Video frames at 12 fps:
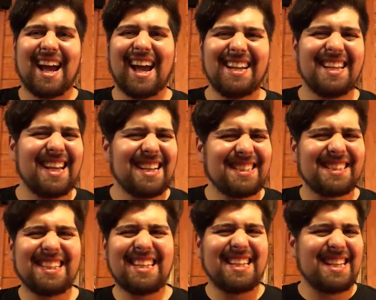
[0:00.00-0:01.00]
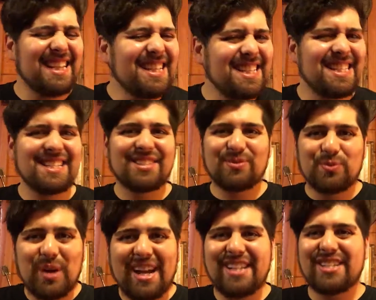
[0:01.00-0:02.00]
I guess the easiest
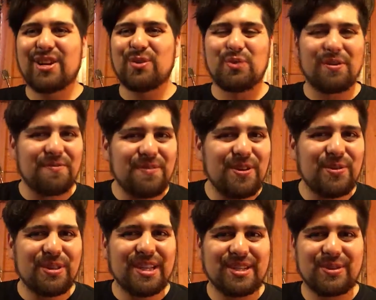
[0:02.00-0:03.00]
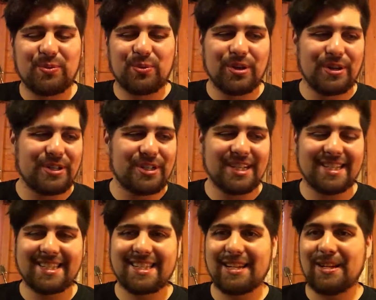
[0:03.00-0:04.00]
way to review this would
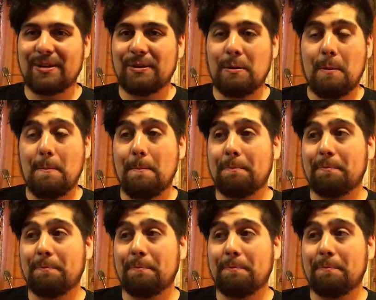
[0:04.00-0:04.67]
just to